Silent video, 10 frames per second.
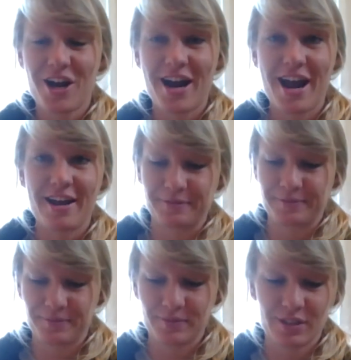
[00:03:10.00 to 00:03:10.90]
All right,
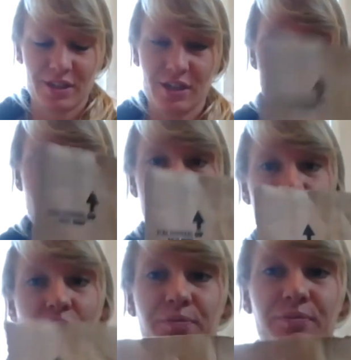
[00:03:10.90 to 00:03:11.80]

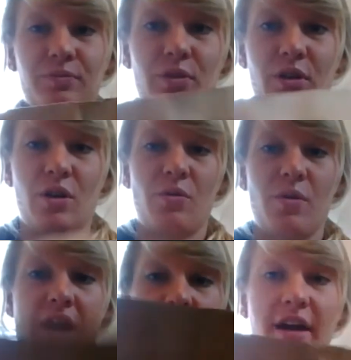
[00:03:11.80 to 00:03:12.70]
so
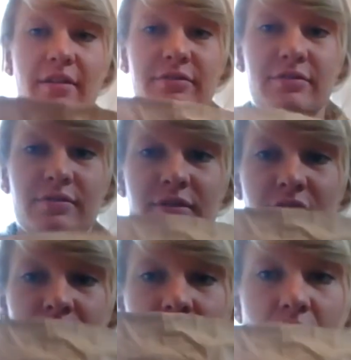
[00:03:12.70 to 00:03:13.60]
we have
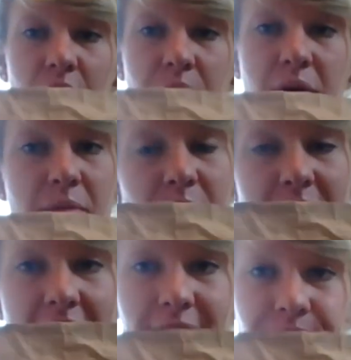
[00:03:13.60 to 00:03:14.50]
our paper
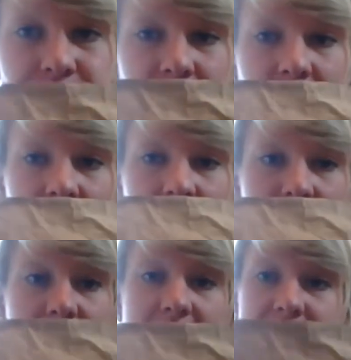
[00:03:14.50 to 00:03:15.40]
bag.
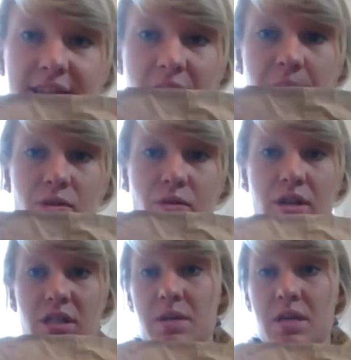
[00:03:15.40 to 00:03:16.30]
Now the next step is
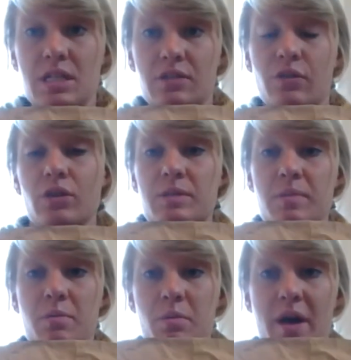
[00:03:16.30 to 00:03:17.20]
going to be to fold
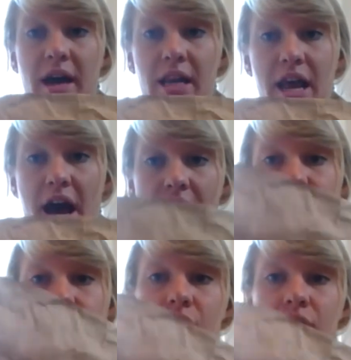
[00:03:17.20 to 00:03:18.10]
this paper bag in
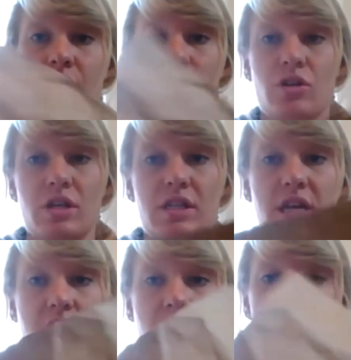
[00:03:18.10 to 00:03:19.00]
half. So you're
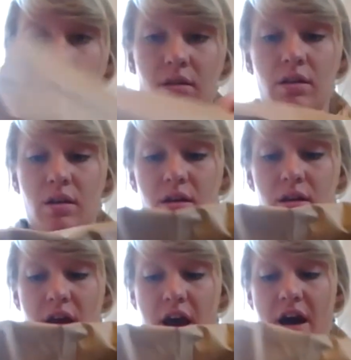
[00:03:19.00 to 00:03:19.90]
going to take it
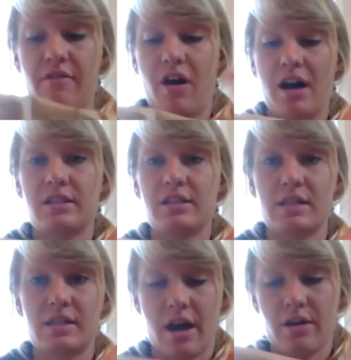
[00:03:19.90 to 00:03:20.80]
in half, hot
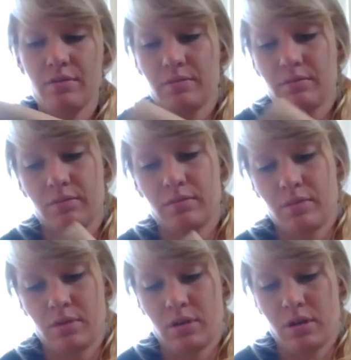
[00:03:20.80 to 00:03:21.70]
dog style.
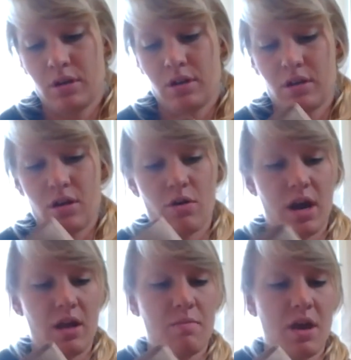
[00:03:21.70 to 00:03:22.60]
Go
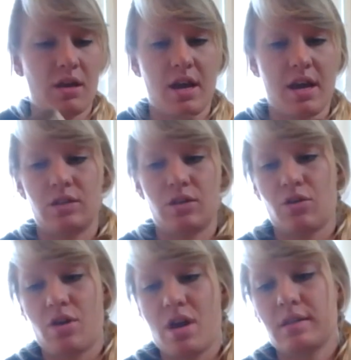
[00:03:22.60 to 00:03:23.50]
ahead and make a nice
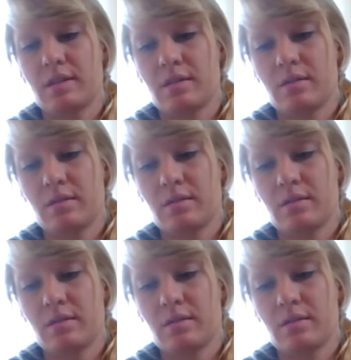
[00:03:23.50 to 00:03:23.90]
crease.